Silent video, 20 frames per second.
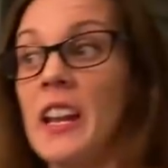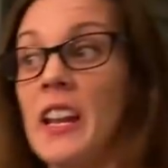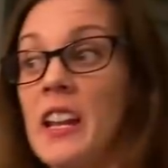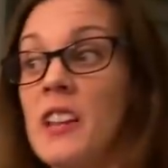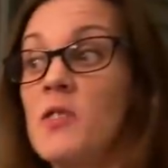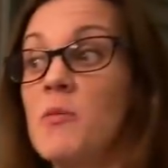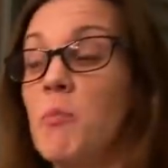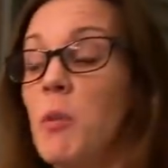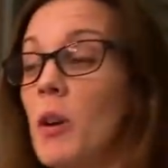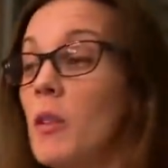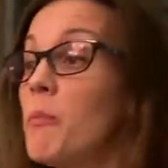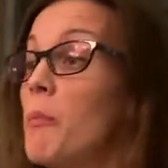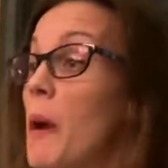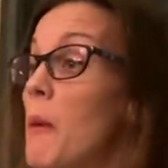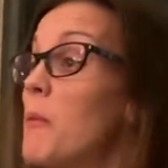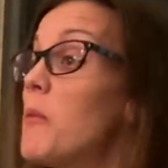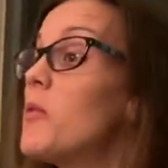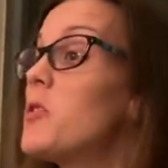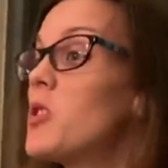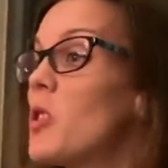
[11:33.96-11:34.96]
and his.
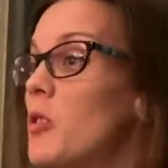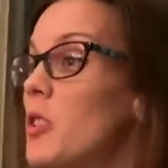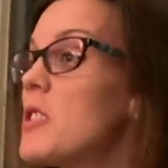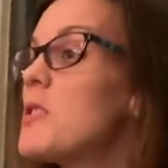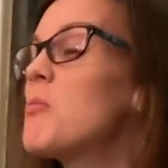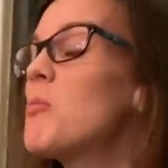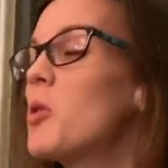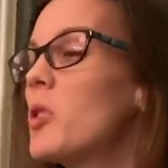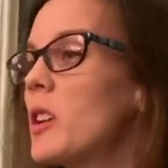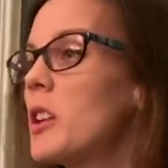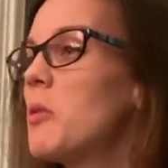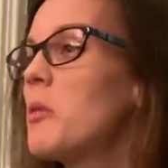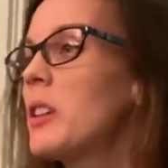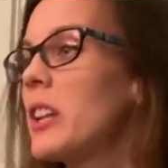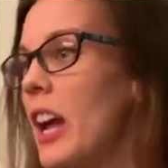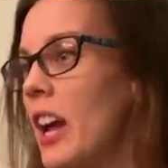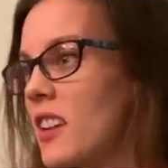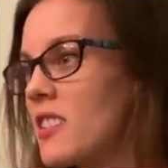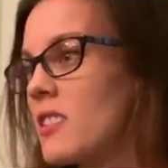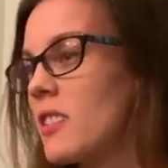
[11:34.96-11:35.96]
Remember, so this morning when
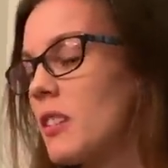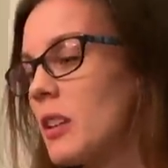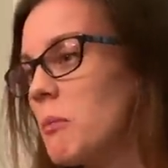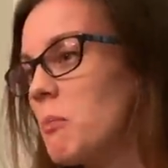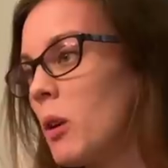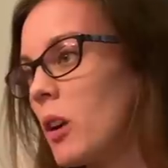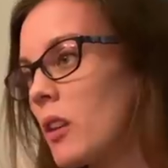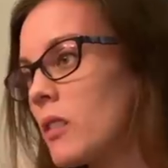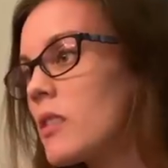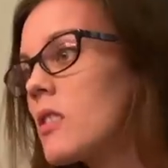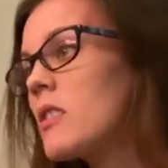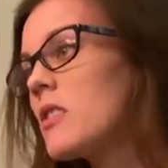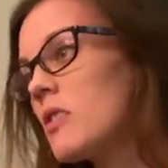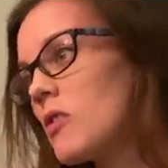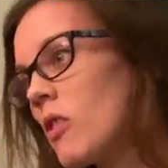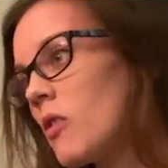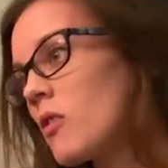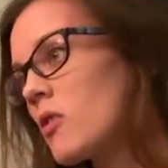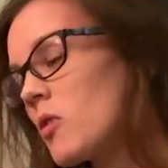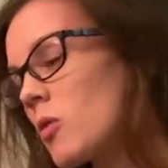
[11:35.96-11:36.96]
he accidentally barked because he
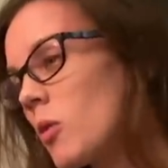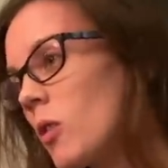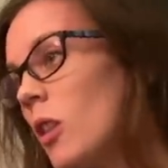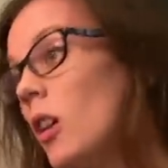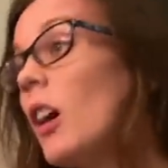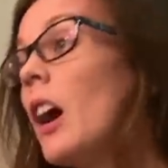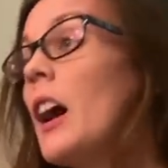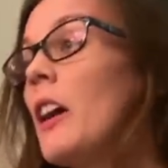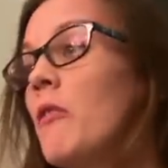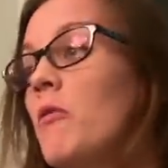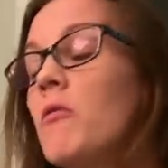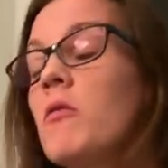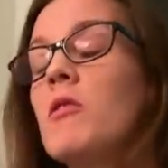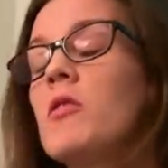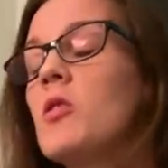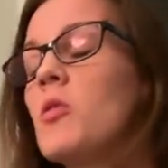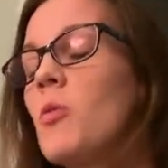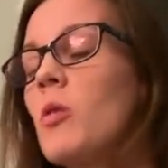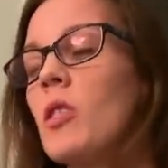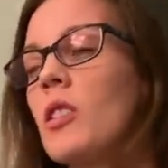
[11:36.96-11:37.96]
saw the squirrel, I
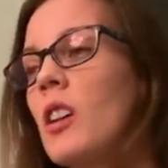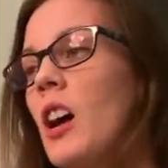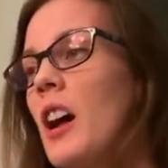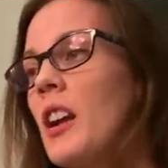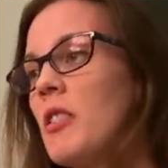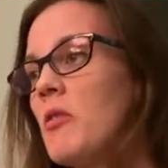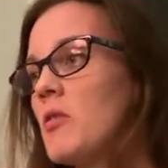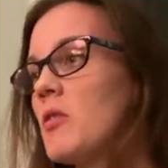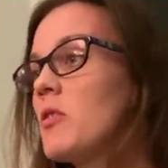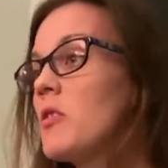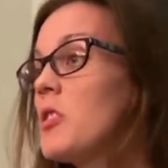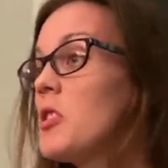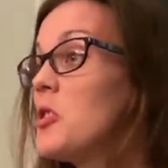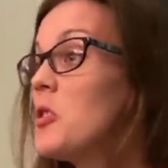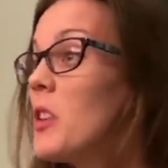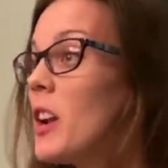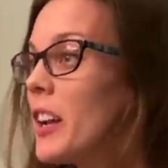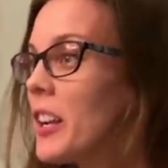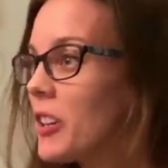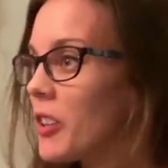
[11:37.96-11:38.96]
swear to God, he was. Did
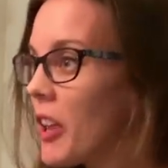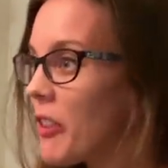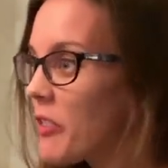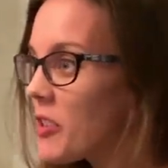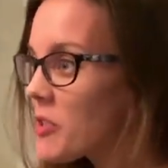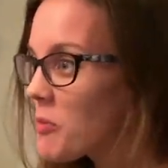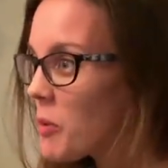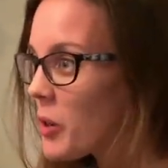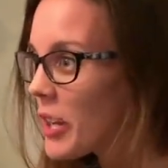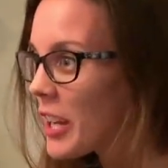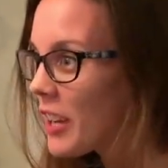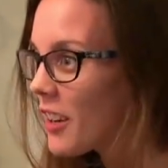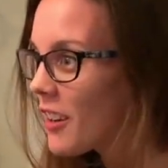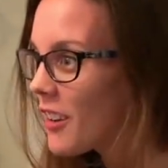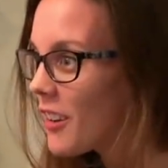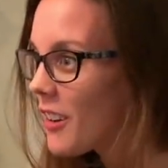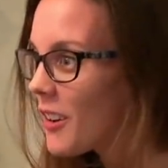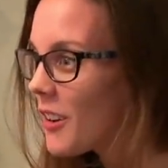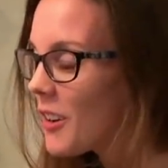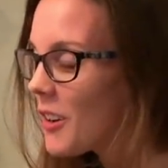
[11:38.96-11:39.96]
you not hear that this morning?
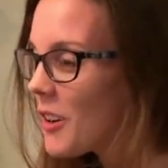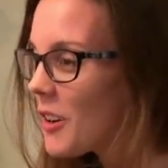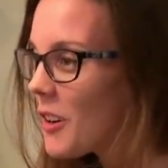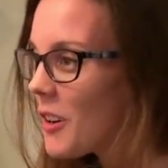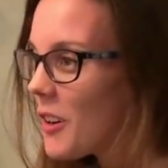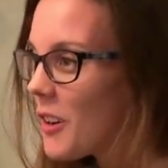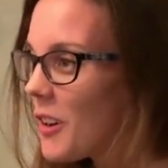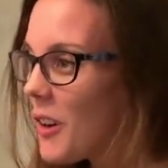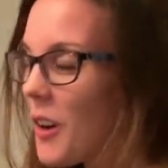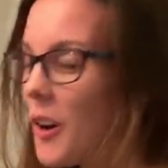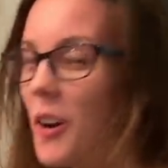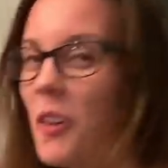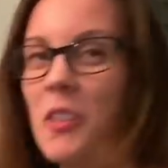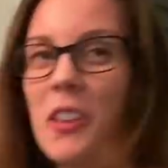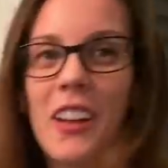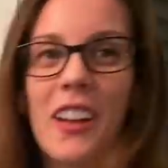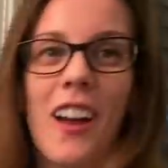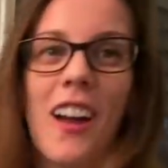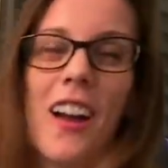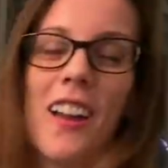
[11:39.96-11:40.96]
No. Oh,
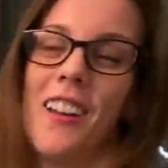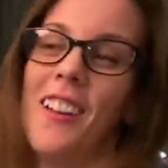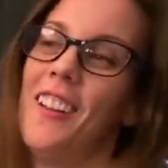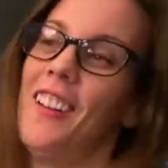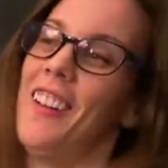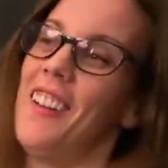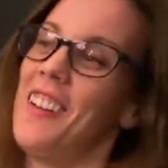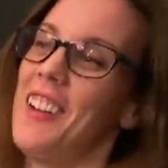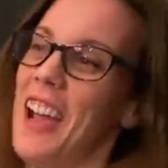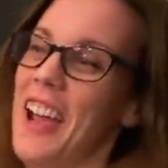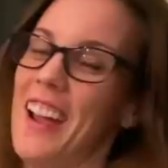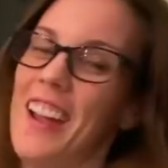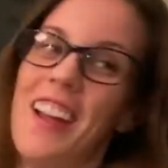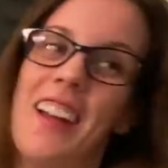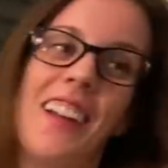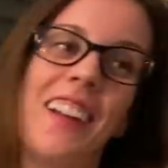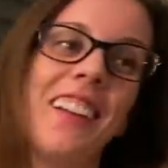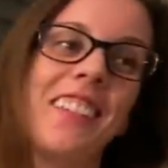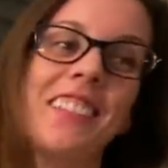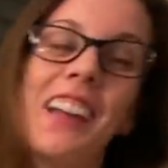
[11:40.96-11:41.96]
thank God.
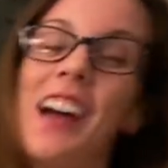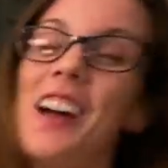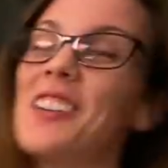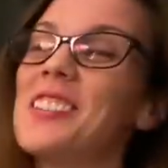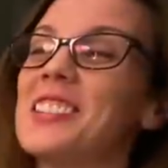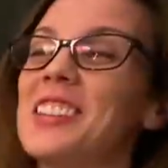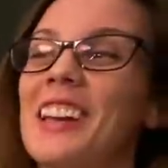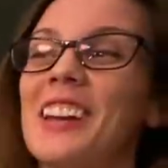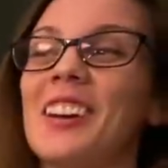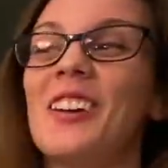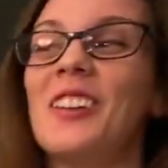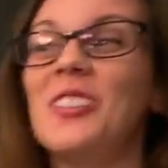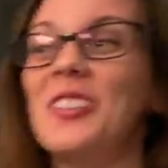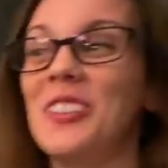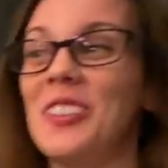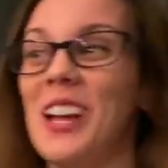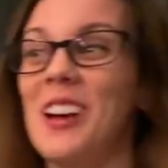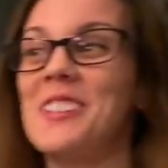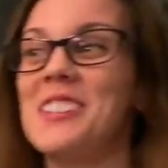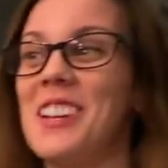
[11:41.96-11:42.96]
Okay. I was like, oh,
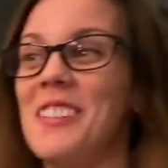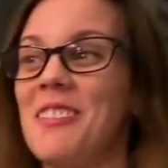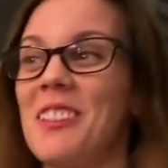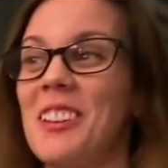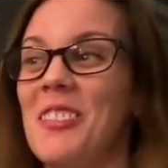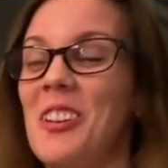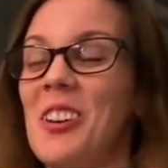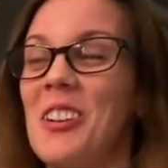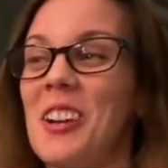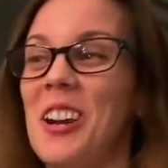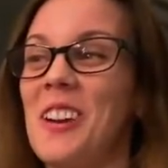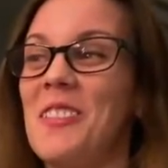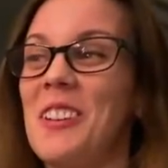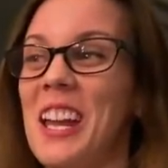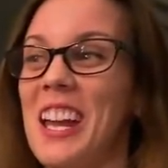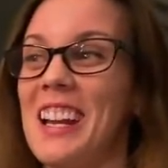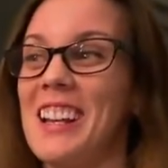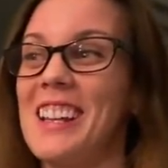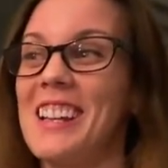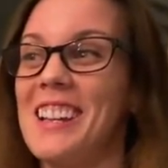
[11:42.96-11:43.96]
that definitely woke up
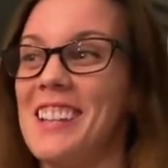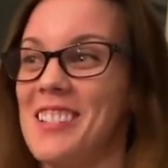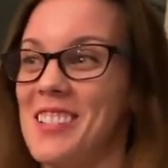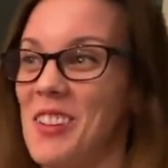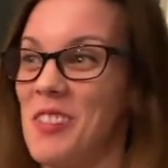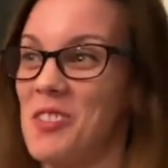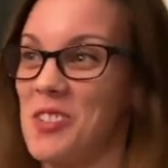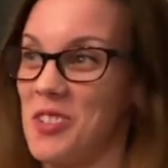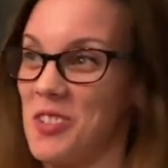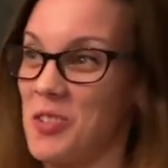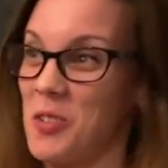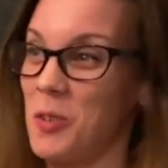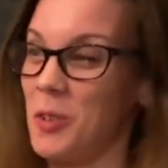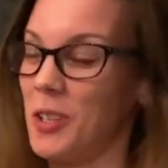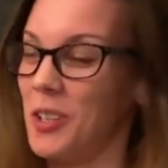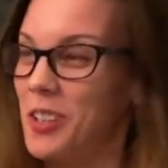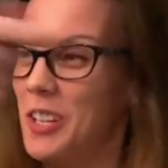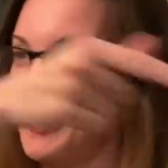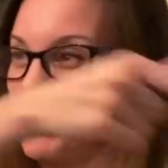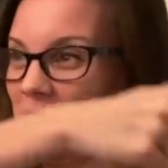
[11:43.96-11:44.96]
Katie because there was a
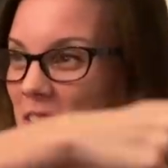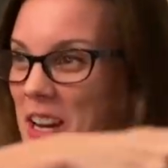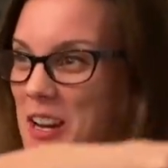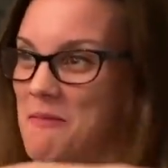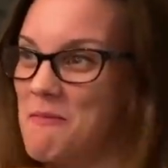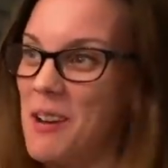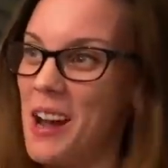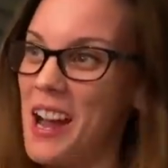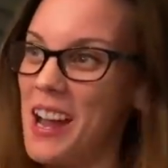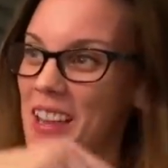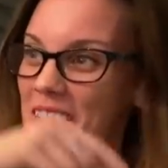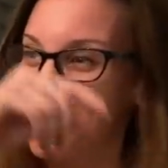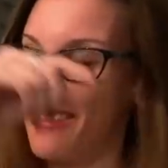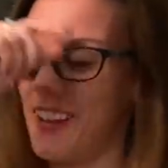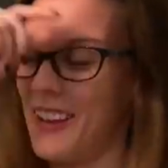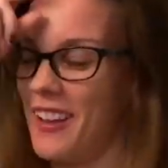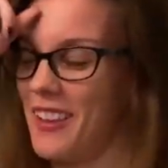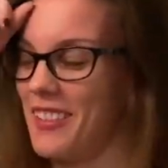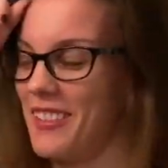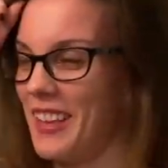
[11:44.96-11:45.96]
squirrel that ran by
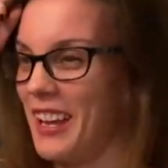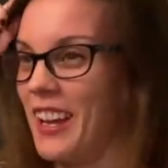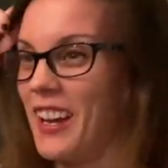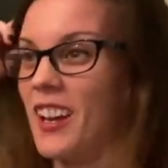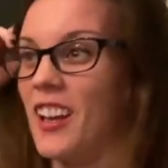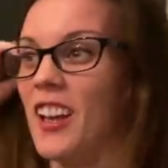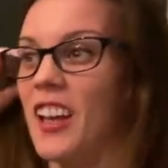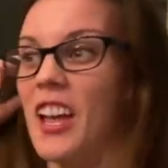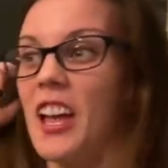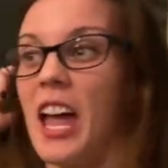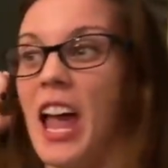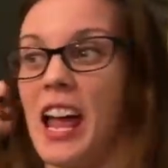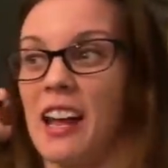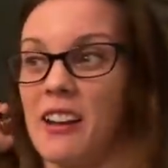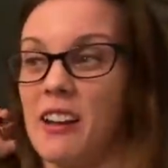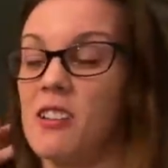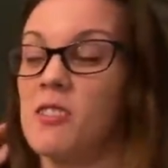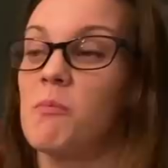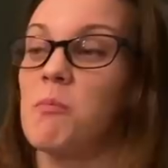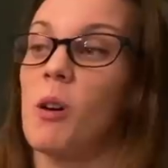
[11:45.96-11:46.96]
the thing. And
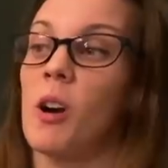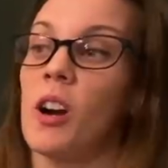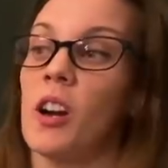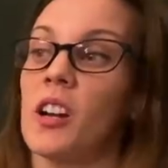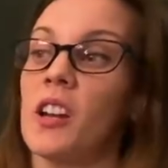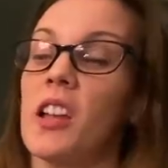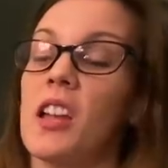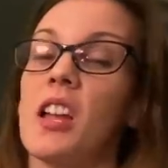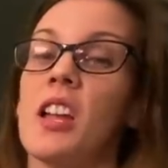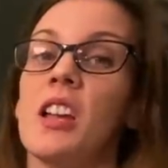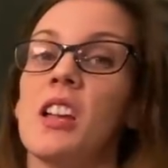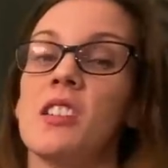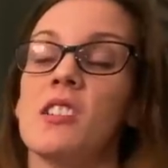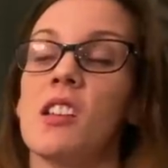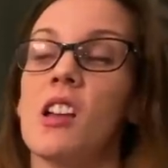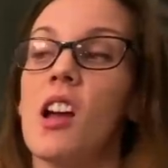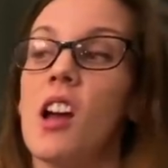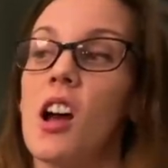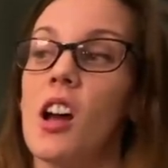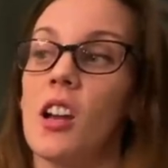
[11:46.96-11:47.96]
his bark is
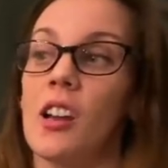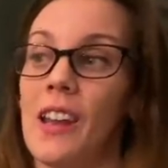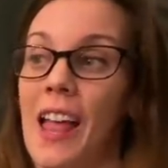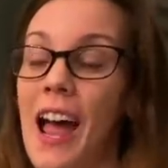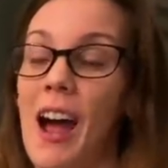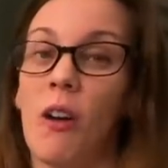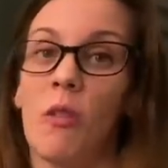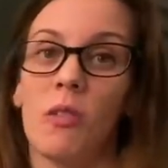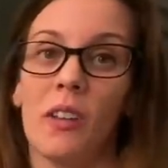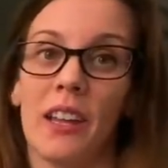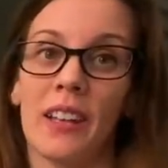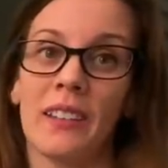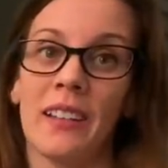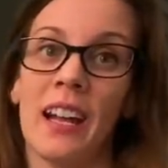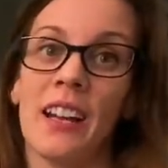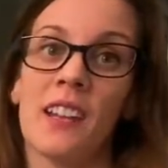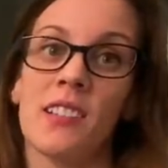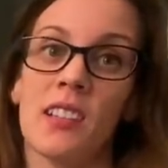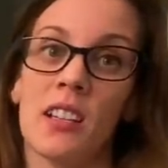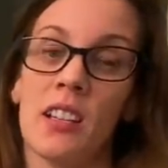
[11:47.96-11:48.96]
loud. Like,
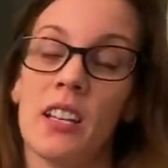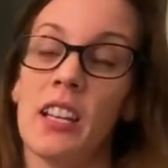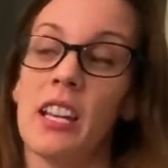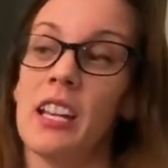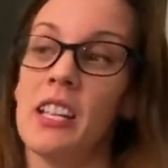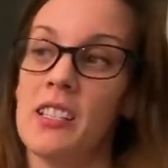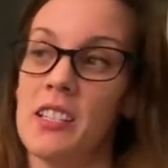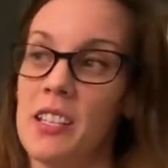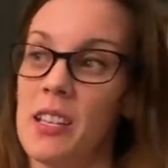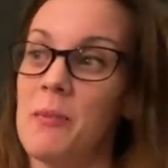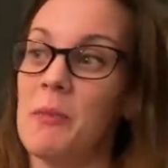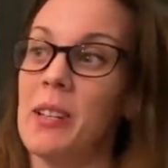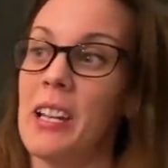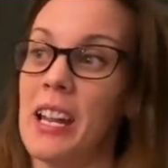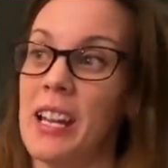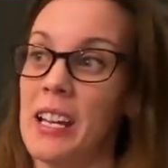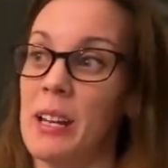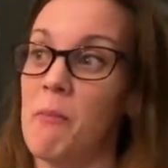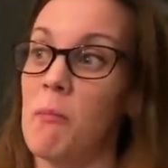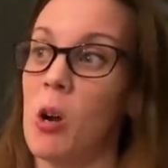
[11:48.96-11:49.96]
that is an
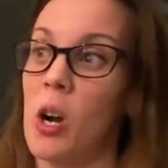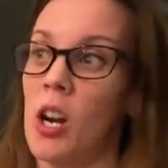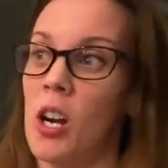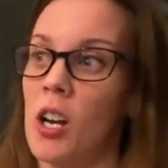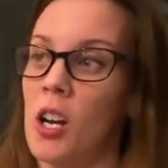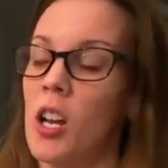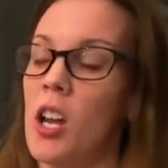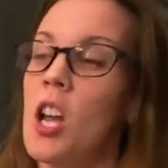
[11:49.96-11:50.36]
intimidating bark.